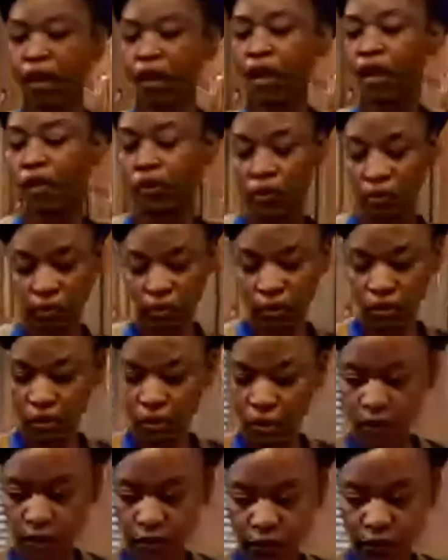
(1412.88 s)
Oh,
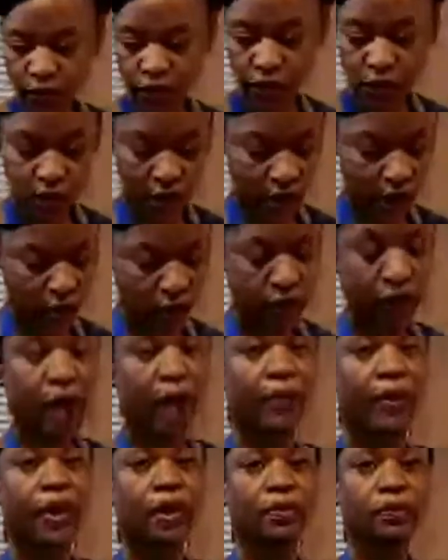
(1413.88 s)
so this is a
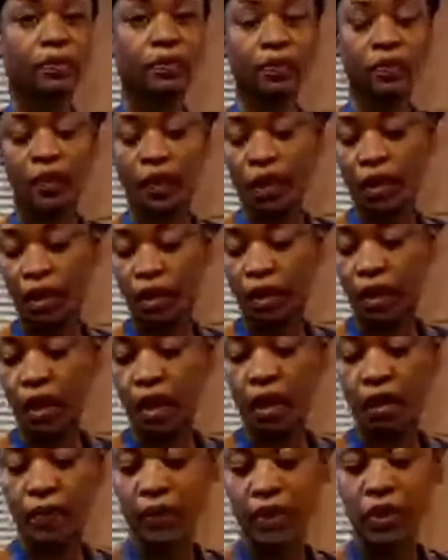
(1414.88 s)
kohlrabi.
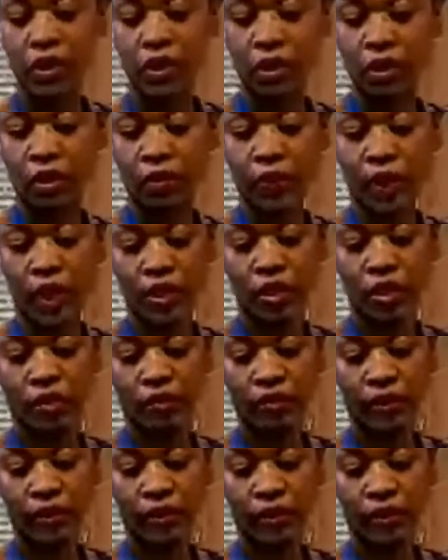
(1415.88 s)
It's in the brassica
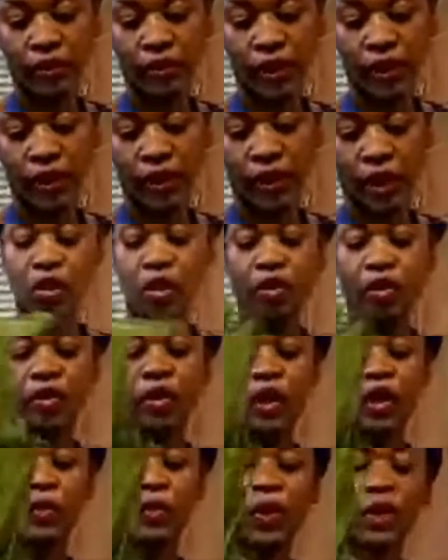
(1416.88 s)

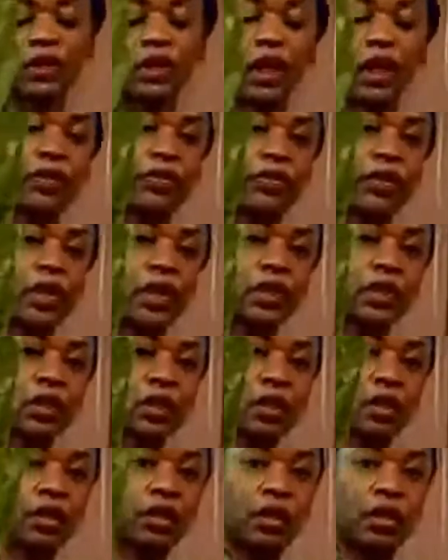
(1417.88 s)
family. So it was
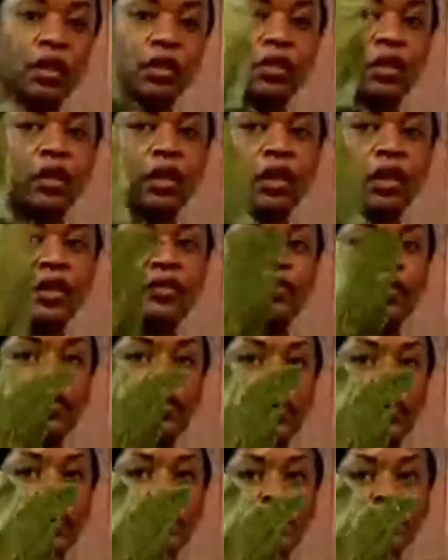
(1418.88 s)
like this. These are
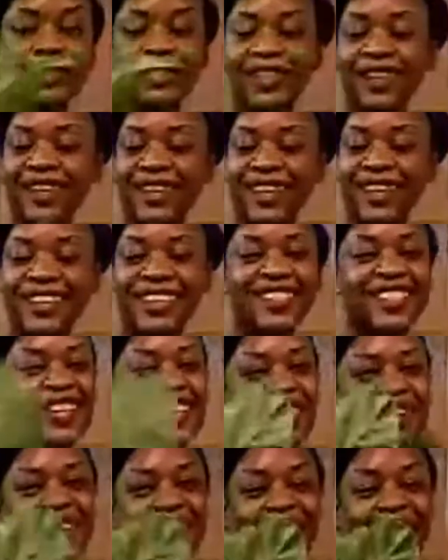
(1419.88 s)
the leafy greens.
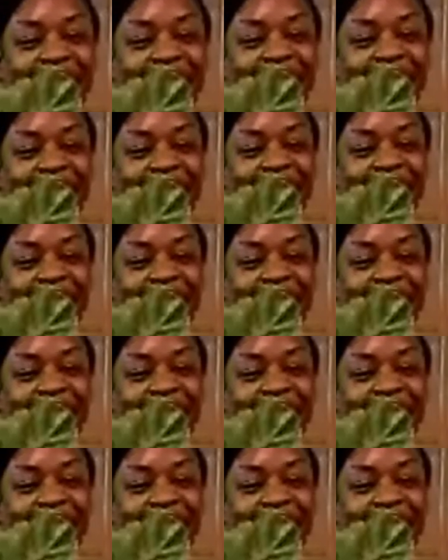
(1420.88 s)
So